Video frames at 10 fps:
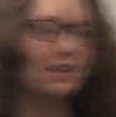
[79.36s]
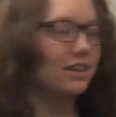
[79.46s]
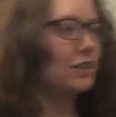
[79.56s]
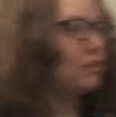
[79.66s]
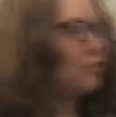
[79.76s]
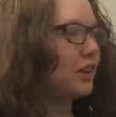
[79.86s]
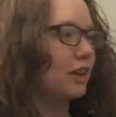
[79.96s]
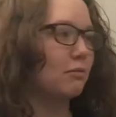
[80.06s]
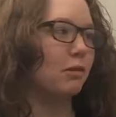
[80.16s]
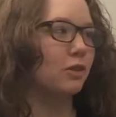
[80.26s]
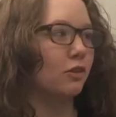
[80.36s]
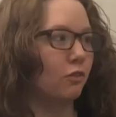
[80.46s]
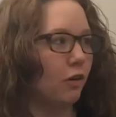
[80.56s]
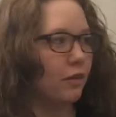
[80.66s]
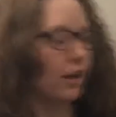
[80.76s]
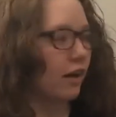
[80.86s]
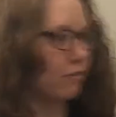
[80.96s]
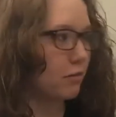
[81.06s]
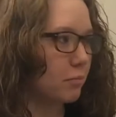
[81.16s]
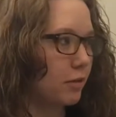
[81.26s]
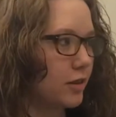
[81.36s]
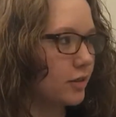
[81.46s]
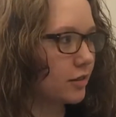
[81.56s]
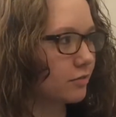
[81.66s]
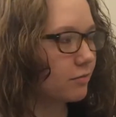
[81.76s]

Did you feel like the most heroic out of the boys?